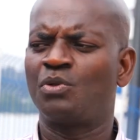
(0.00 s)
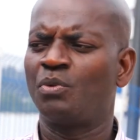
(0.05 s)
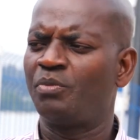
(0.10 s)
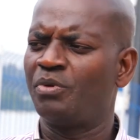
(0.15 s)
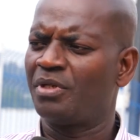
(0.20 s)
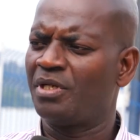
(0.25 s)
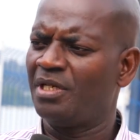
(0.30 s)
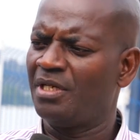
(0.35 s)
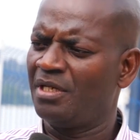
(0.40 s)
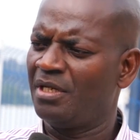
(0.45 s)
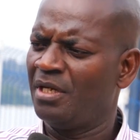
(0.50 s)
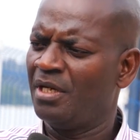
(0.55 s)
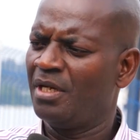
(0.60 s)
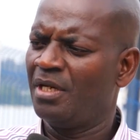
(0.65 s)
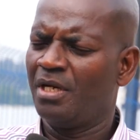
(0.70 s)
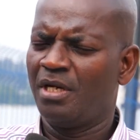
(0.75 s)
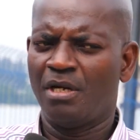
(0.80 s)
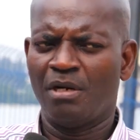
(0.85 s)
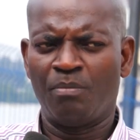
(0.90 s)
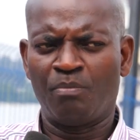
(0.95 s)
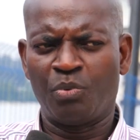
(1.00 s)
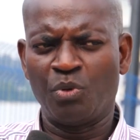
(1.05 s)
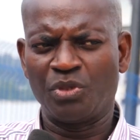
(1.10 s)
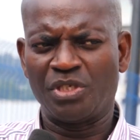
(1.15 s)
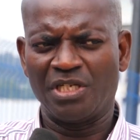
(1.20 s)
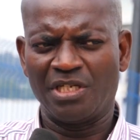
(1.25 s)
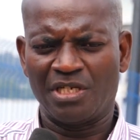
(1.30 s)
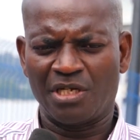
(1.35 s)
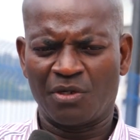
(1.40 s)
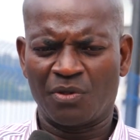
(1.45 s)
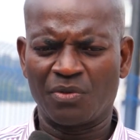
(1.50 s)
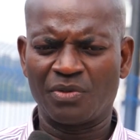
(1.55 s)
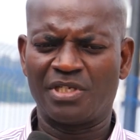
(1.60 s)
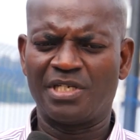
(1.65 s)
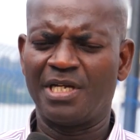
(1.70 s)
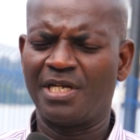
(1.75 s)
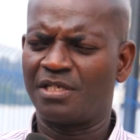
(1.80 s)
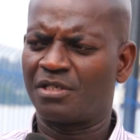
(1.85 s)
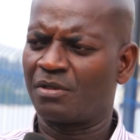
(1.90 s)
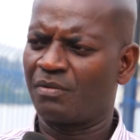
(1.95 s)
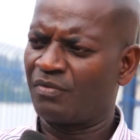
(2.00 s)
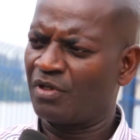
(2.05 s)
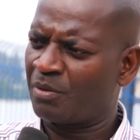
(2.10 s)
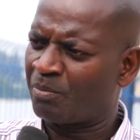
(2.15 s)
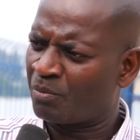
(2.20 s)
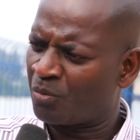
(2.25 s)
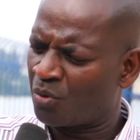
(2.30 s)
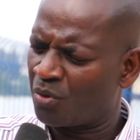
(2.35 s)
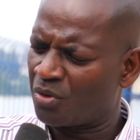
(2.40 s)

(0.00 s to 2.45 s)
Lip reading: to be really put in the context of the